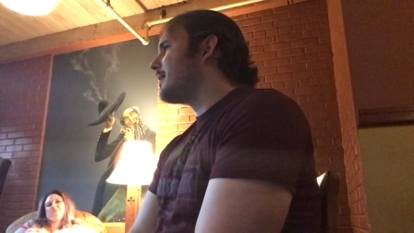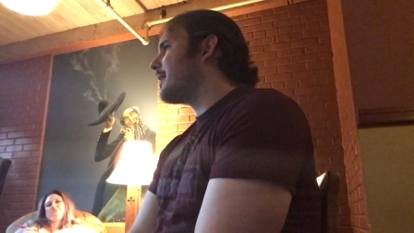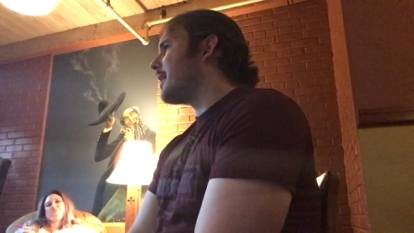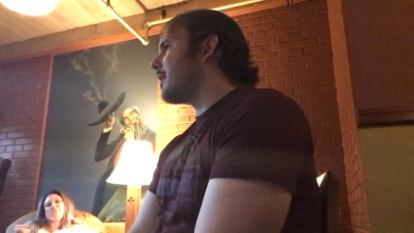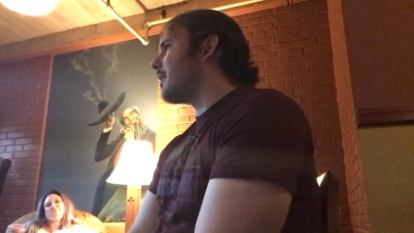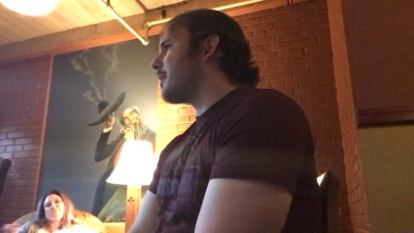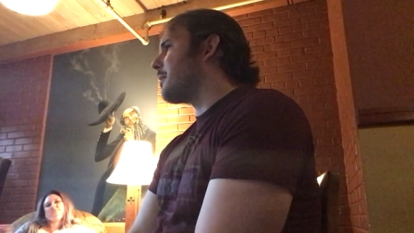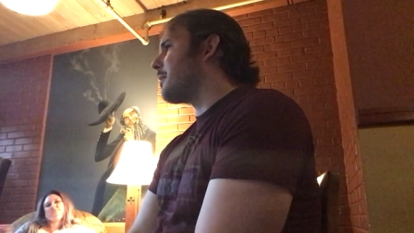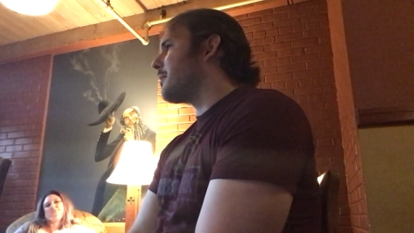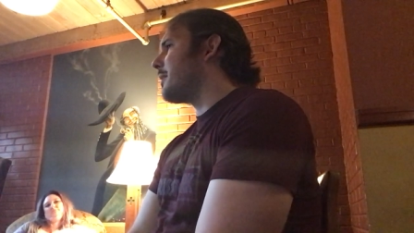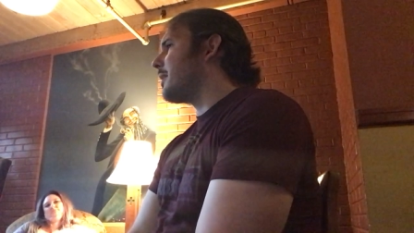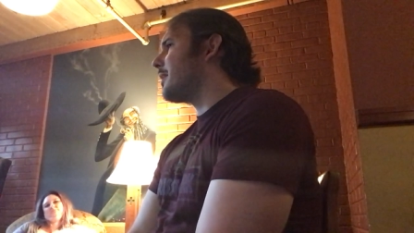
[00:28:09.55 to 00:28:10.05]

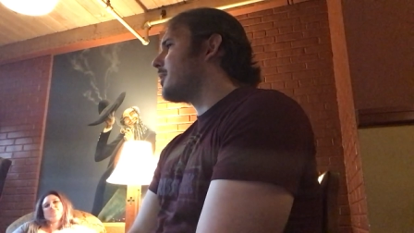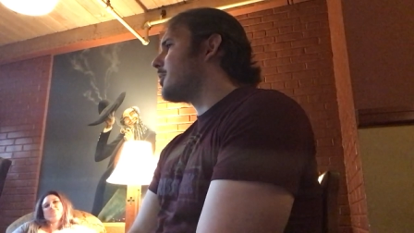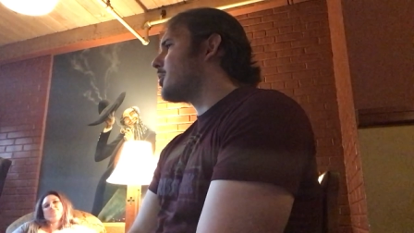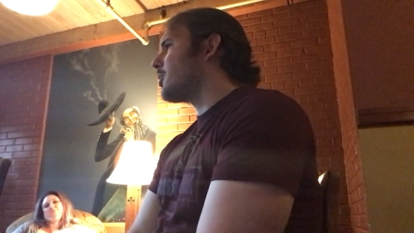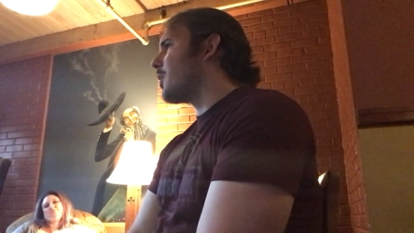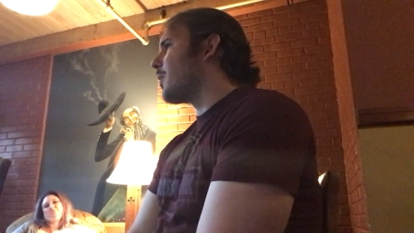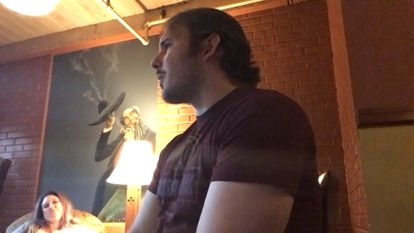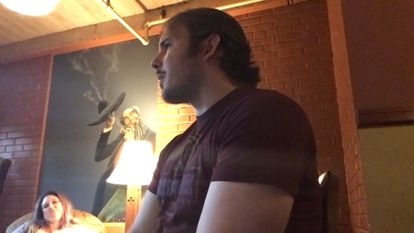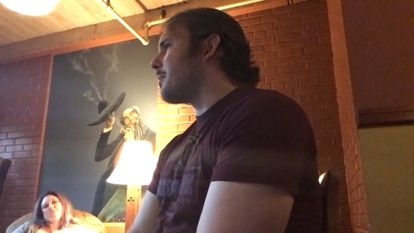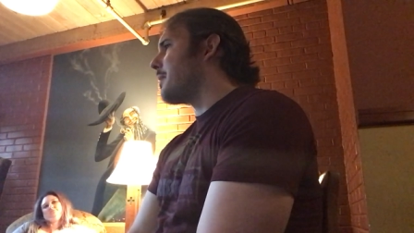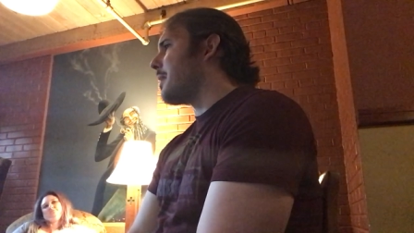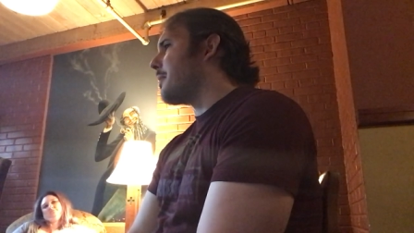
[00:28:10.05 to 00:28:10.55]
telling
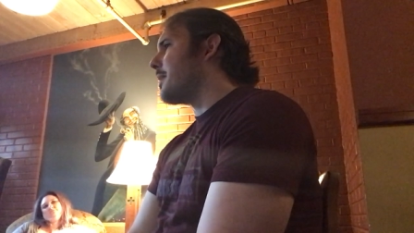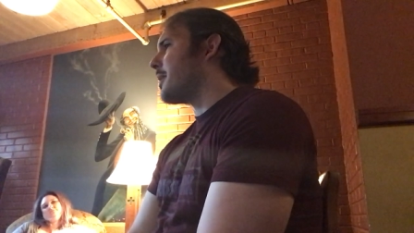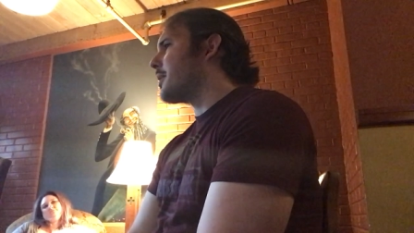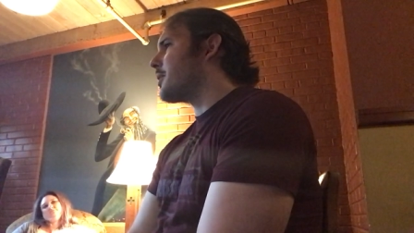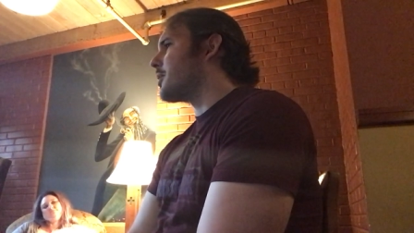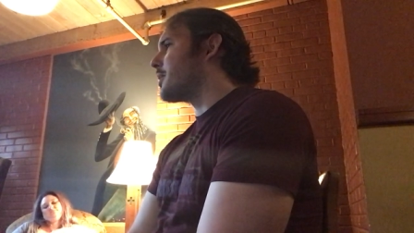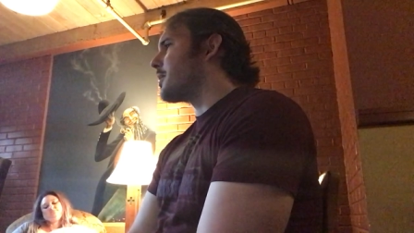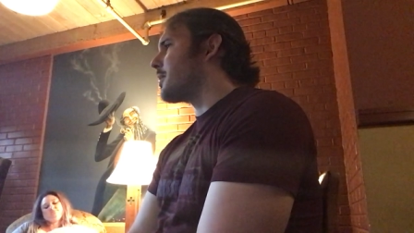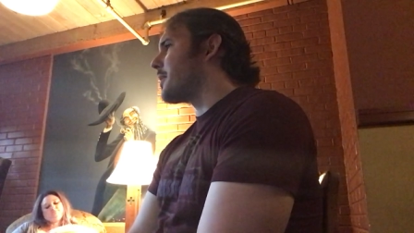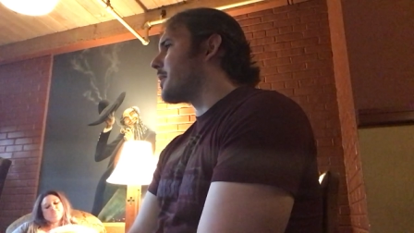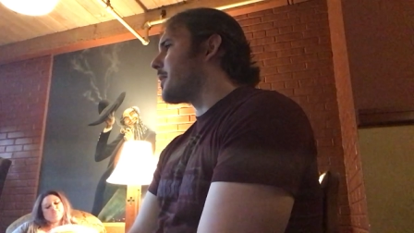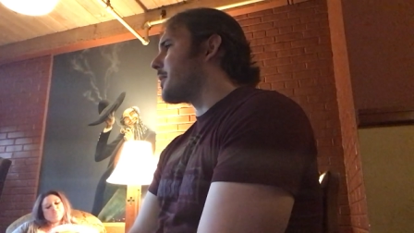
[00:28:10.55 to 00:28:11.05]
showing me
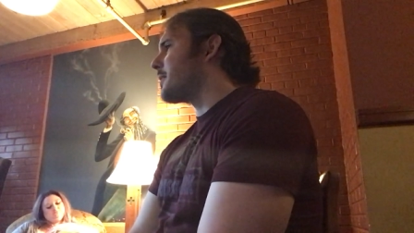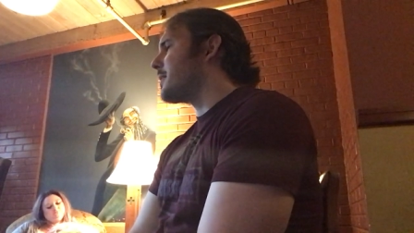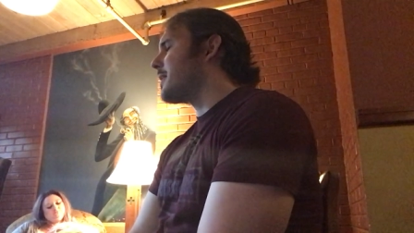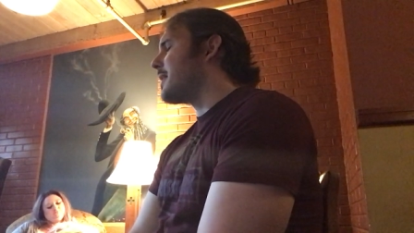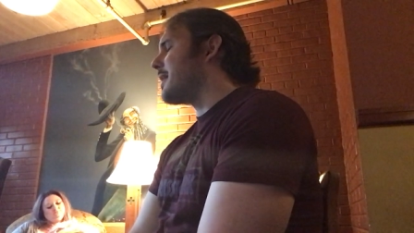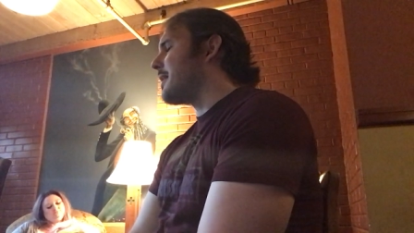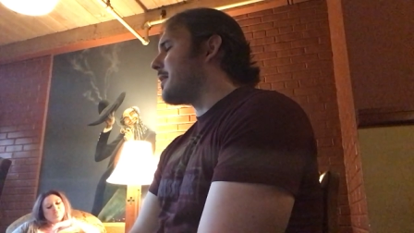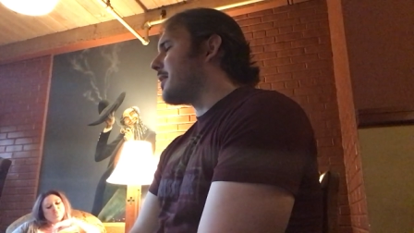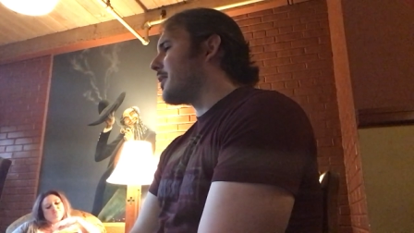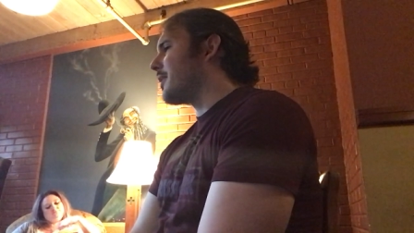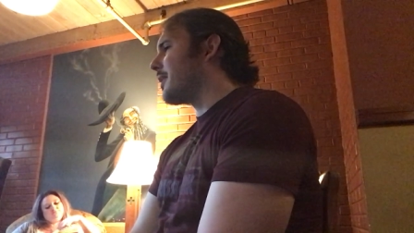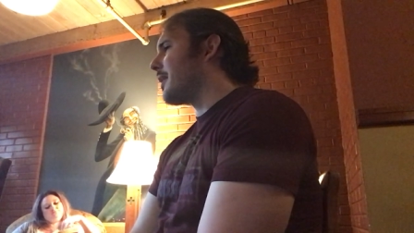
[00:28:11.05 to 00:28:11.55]
pictures of their
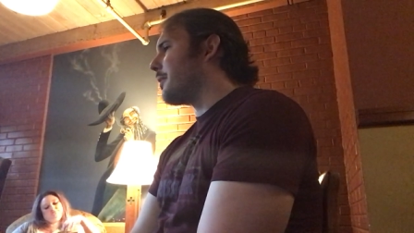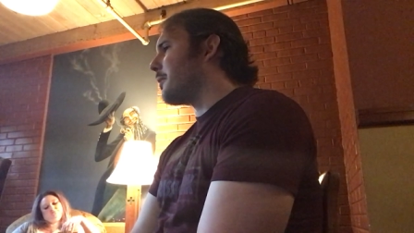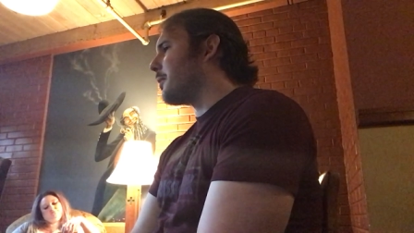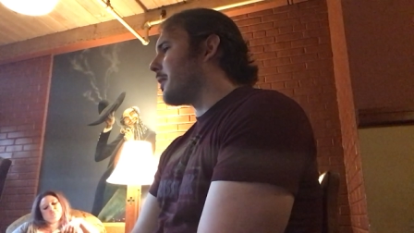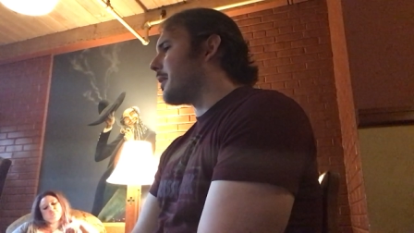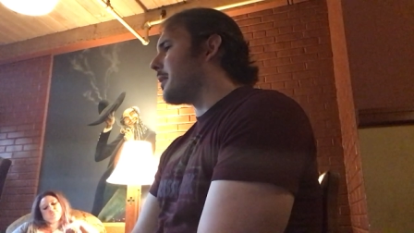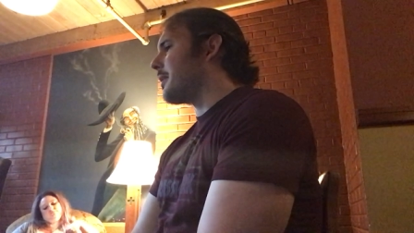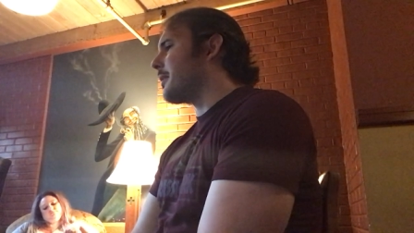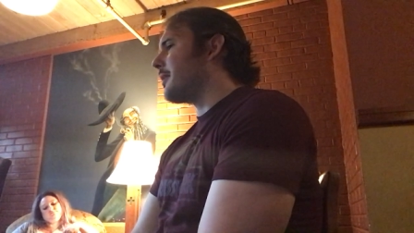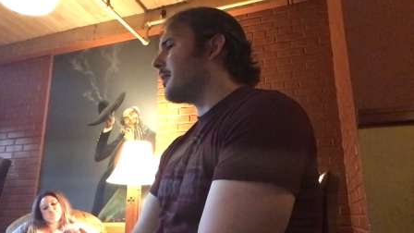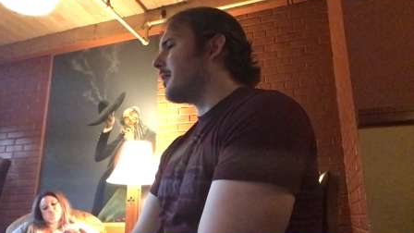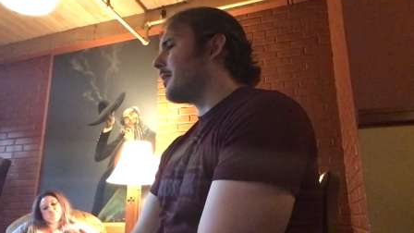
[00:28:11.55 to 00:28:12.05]
teeth that
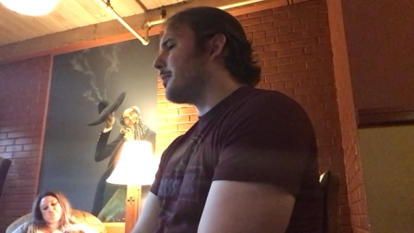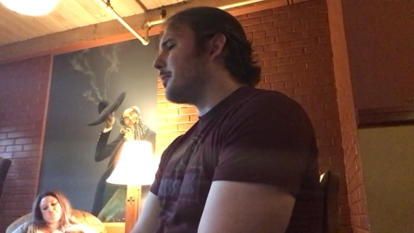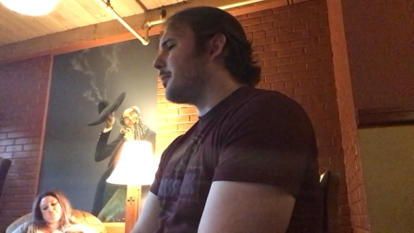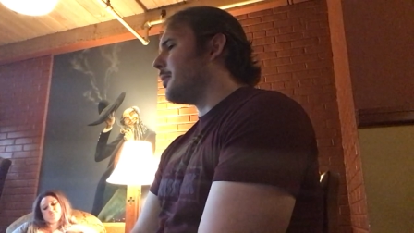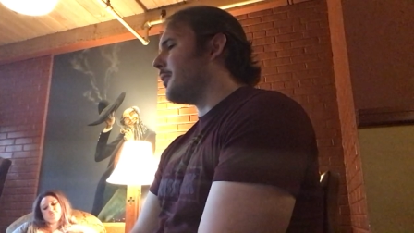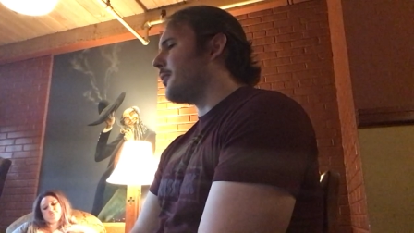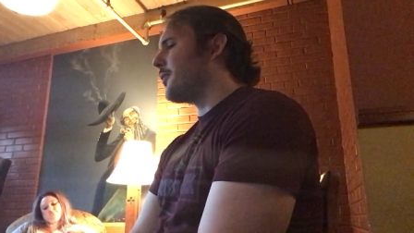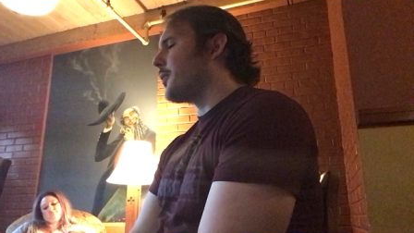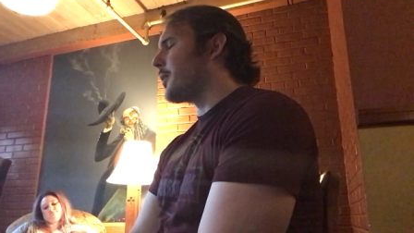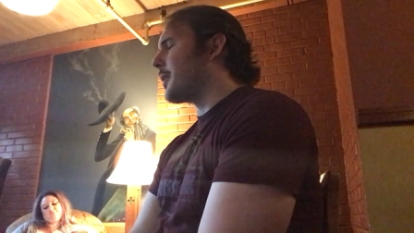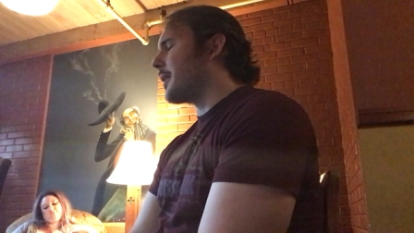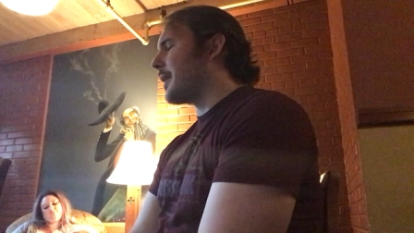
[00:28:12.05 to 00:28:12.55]
weren't
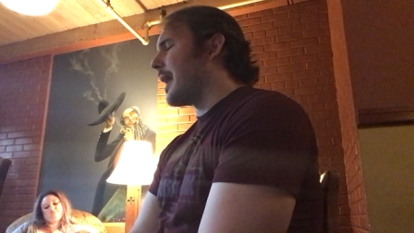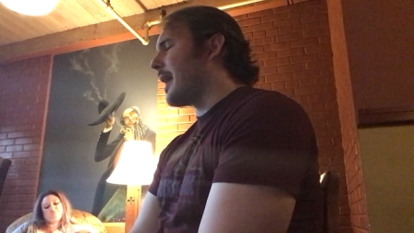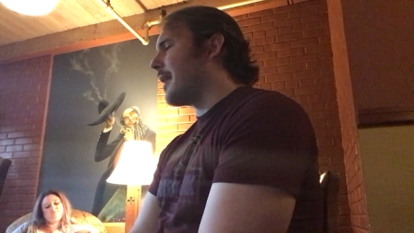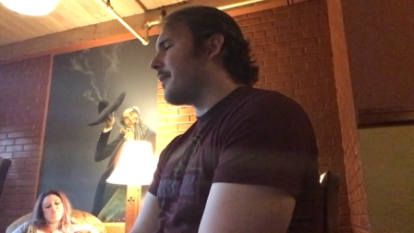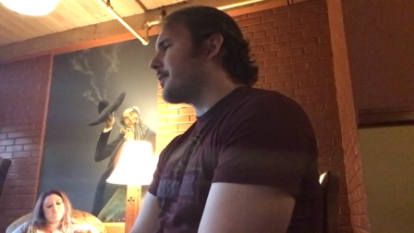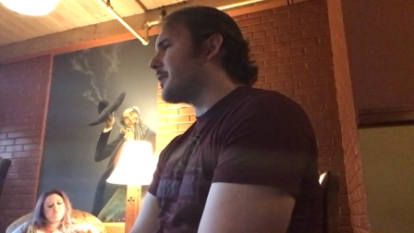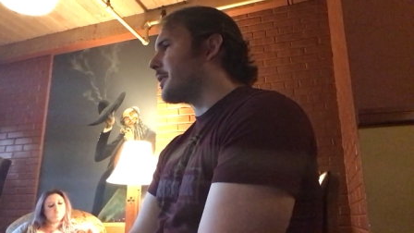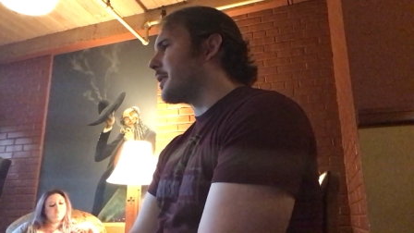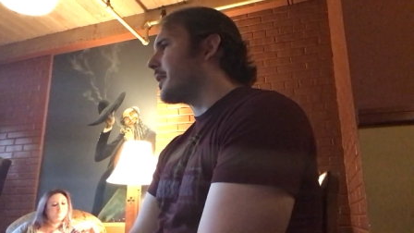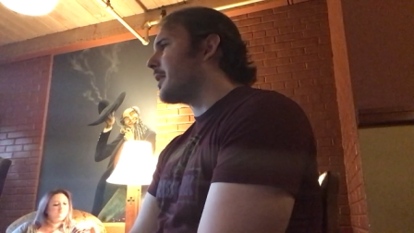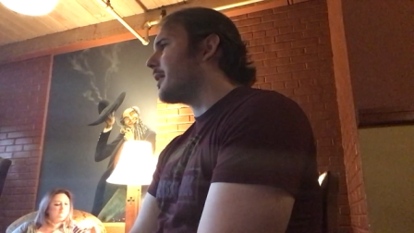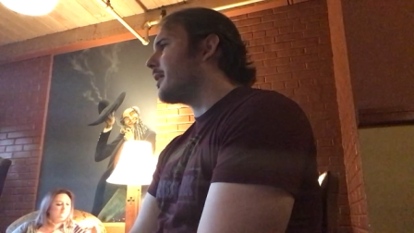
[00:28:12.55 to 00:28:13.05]
before and
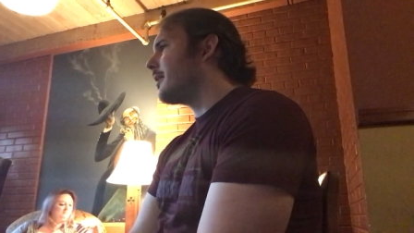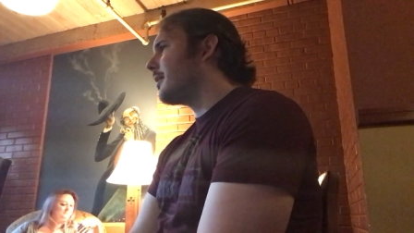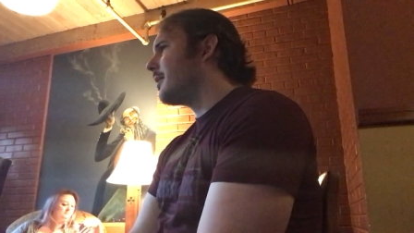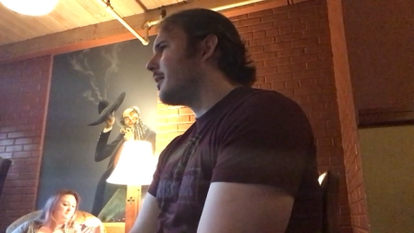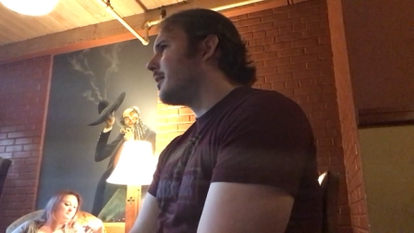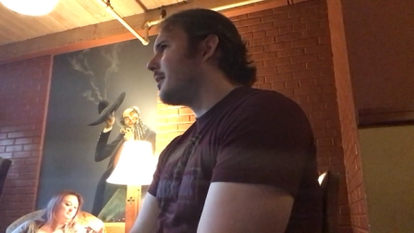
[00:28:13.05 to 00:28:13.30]
after.